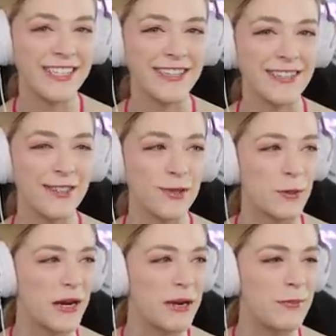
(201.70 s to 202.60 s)
to the
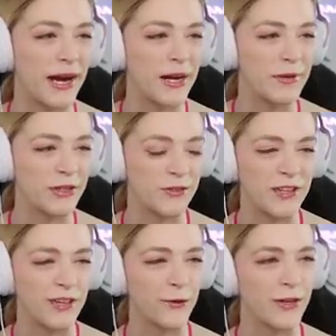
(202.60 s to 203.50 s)
store and buying a bunch of
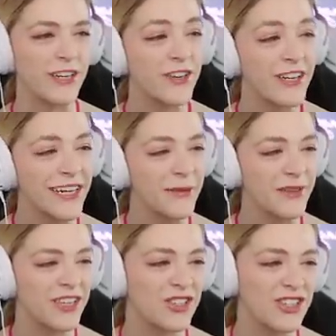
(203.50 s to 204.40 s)
faint greenery
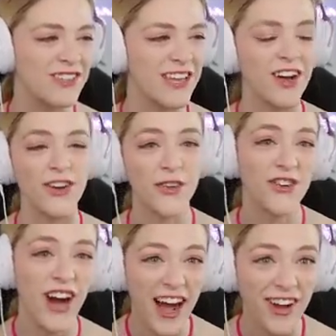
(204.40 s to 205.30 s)
because she's like
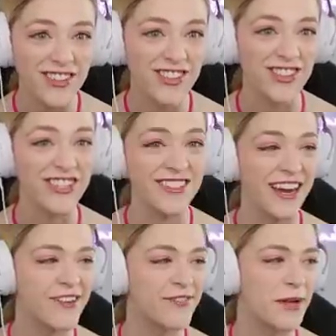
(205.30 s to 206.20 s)
underground, so she's
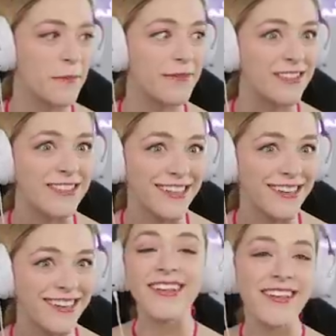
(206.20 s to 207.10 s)
kind of like
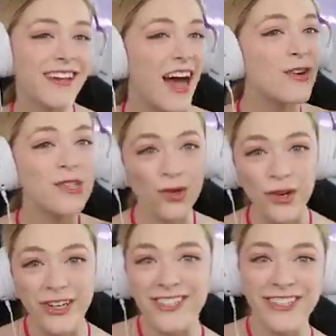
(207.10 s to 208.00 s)
missing the
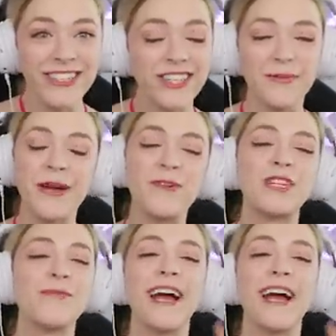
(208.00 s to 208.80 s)
outdoors a little bit, which